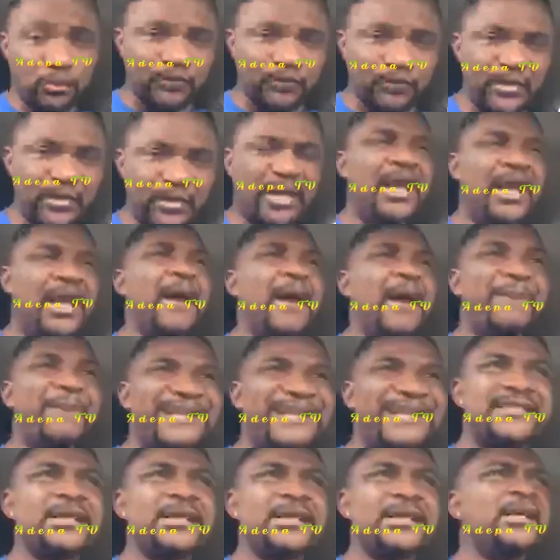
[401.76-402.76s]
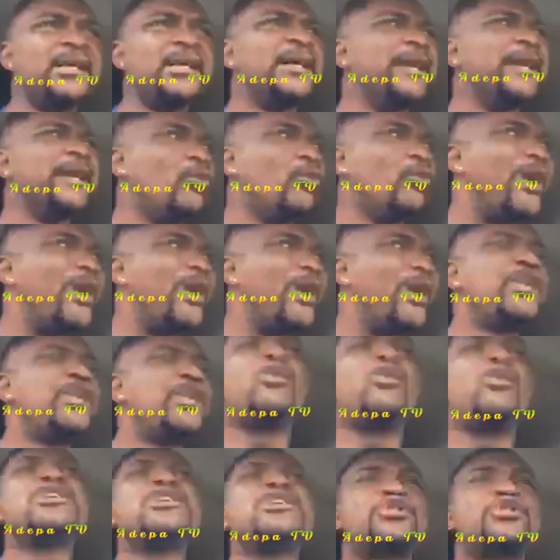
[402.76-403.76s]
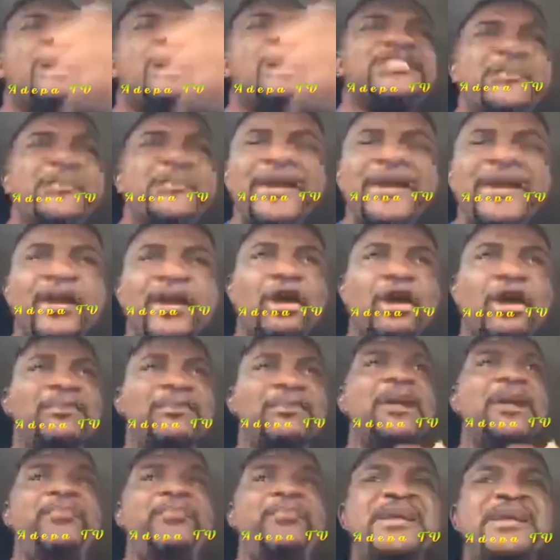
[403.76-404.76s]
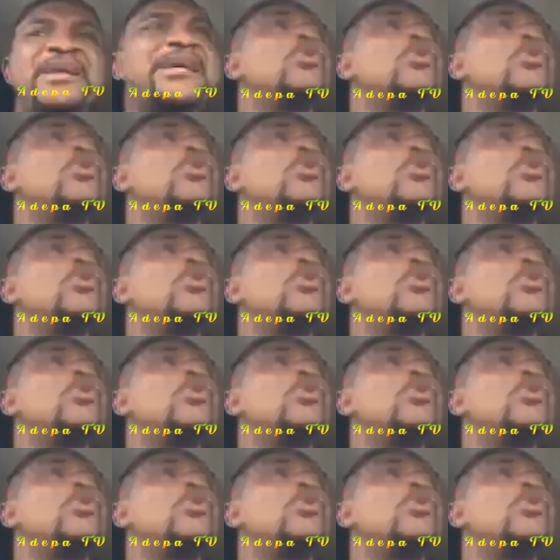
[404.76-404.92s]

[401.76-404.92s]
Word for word: But when you insult me on my page, I will share me.